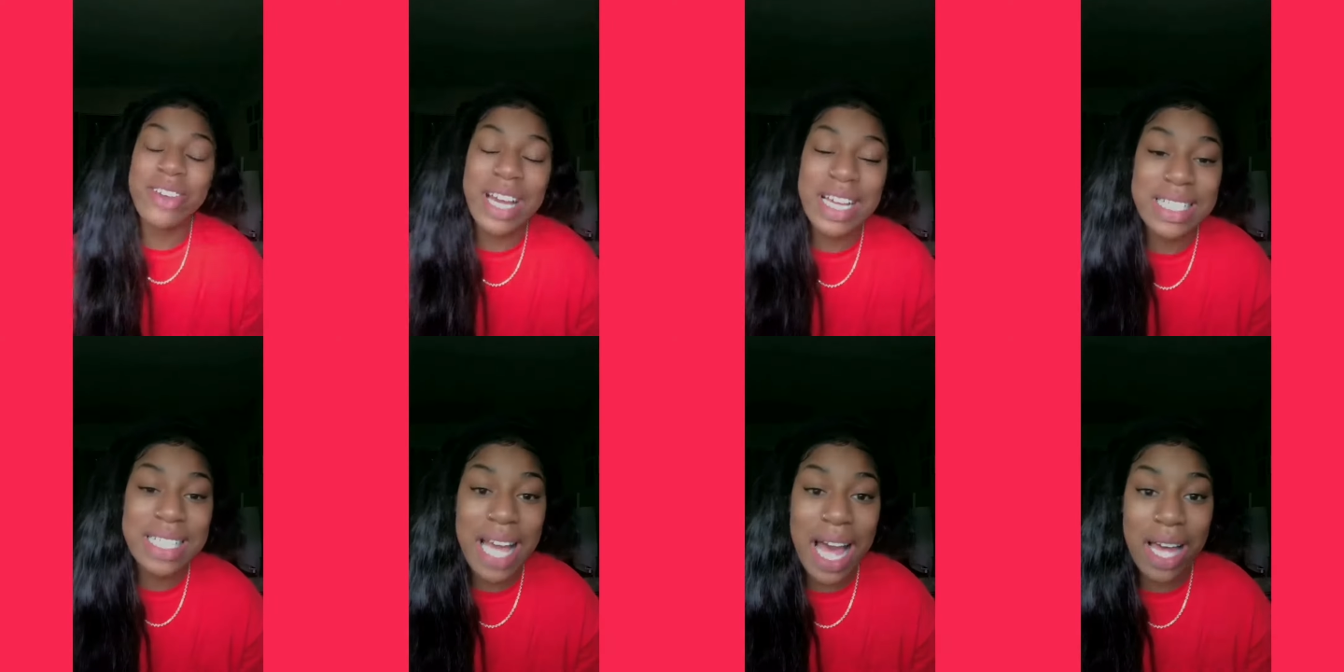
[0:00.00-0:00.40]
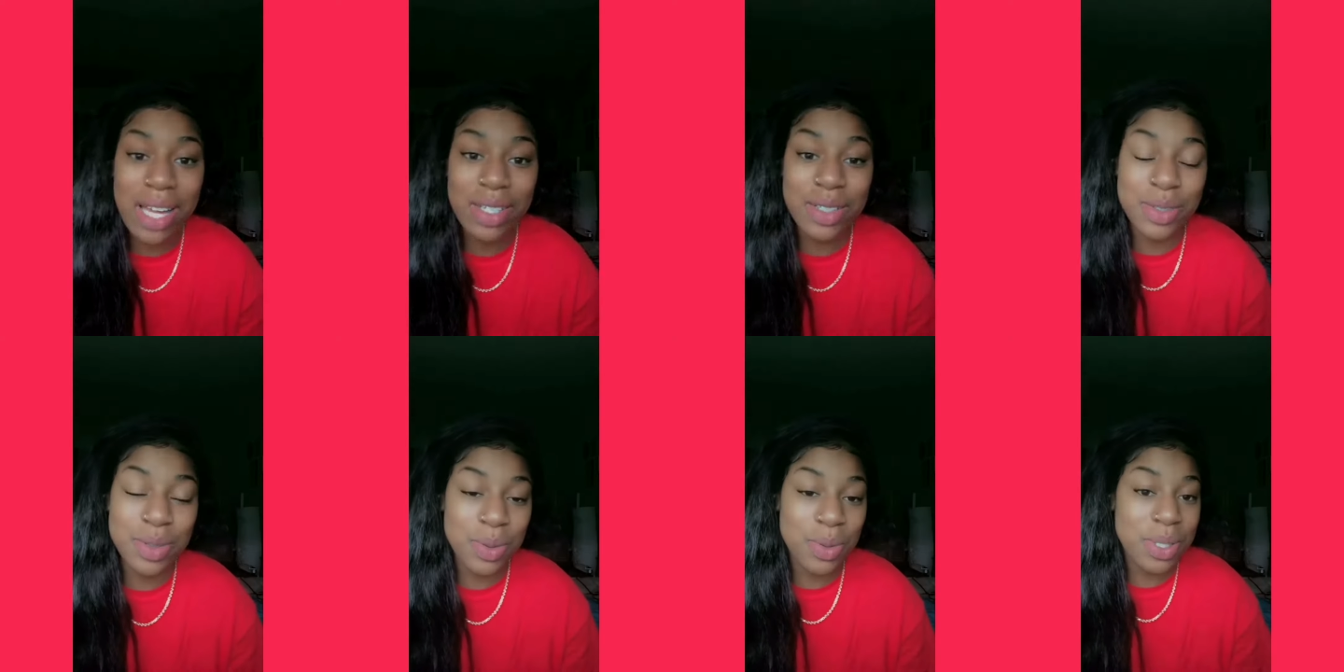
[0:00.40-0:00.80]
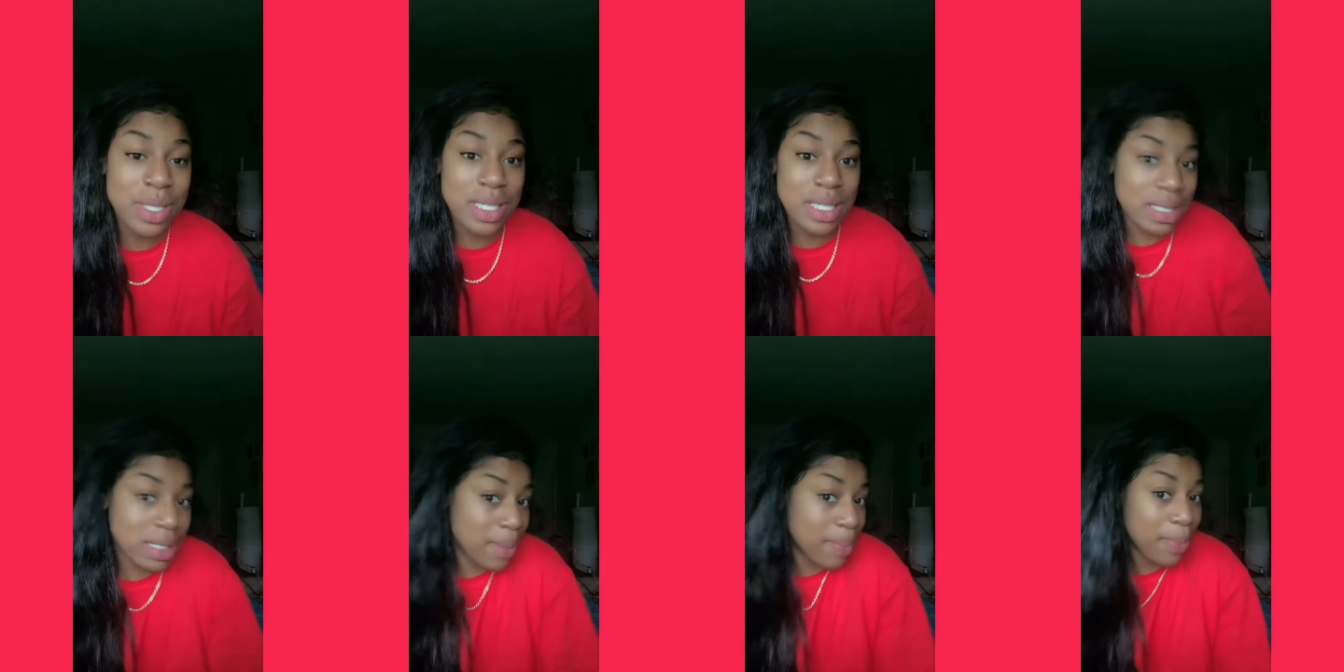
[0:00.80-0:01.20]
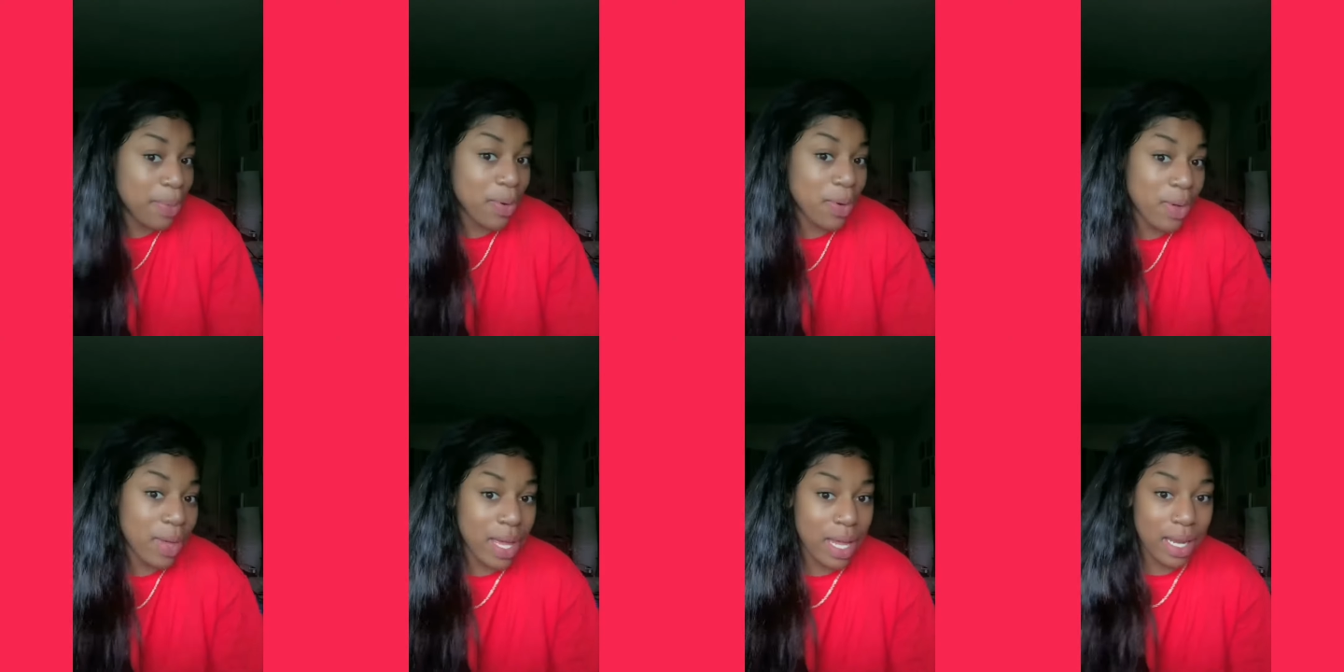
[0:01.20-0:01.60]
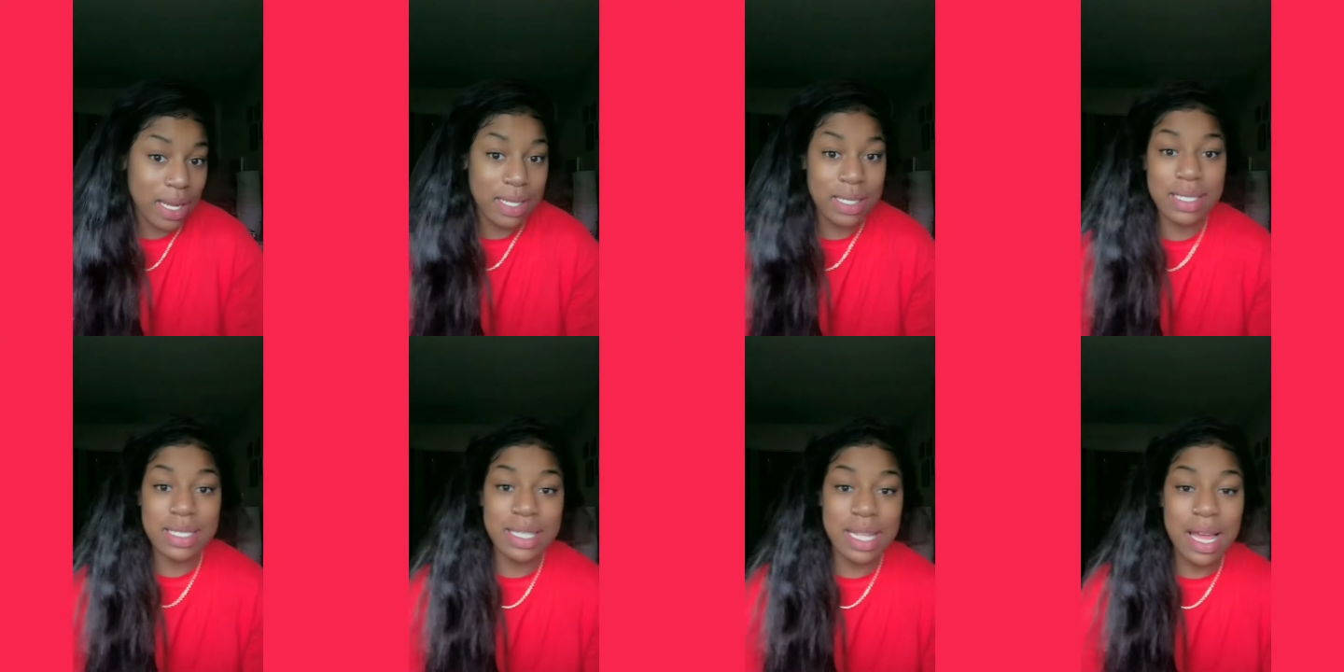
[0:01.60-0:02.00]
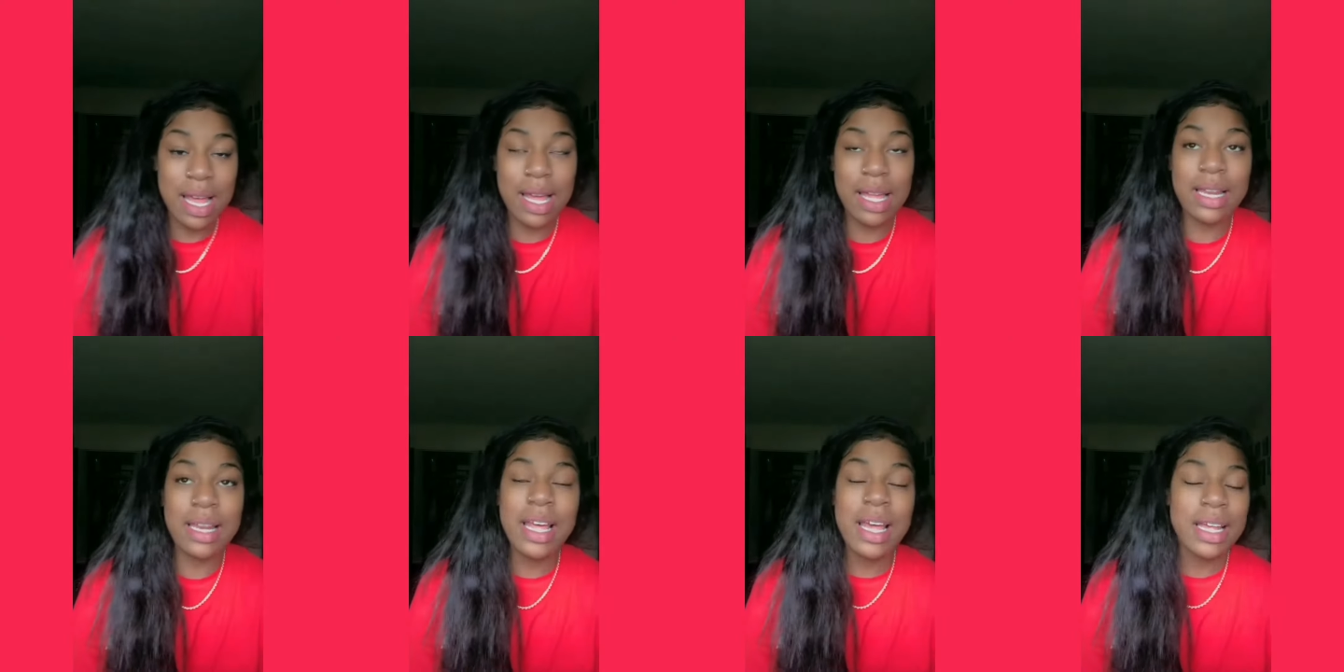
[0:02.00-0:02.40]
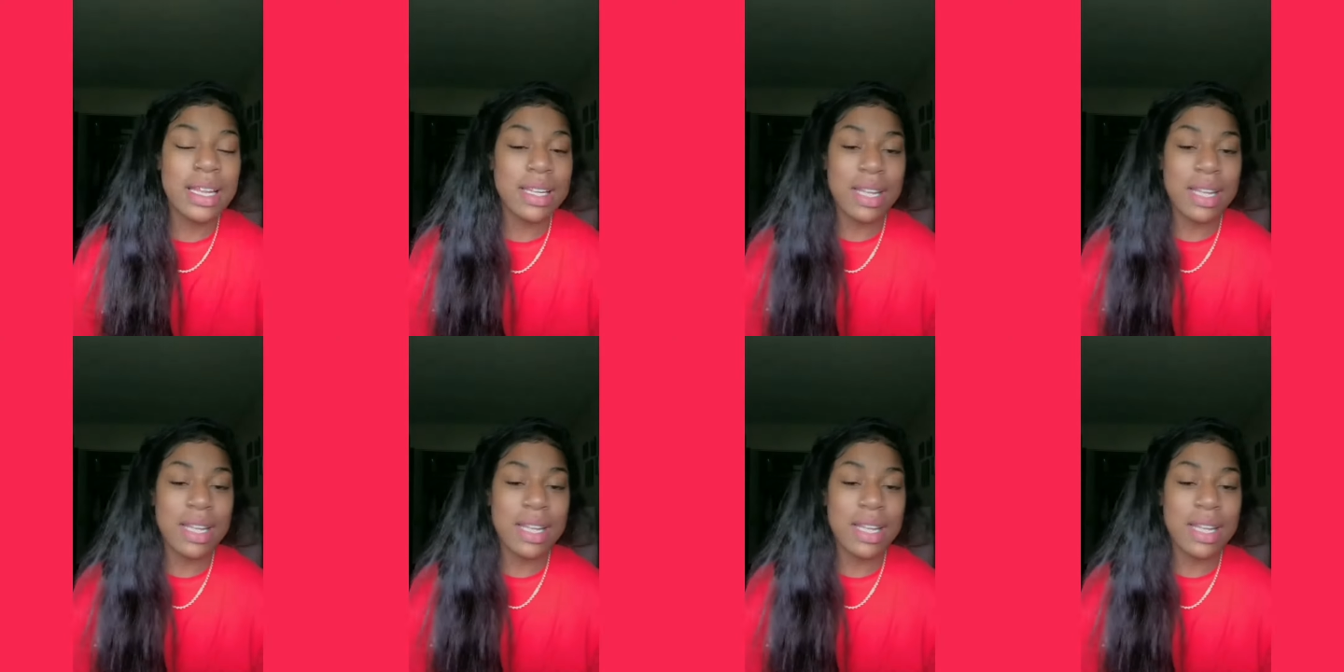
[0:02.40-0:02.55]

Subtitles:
guys how to do a simple henna design.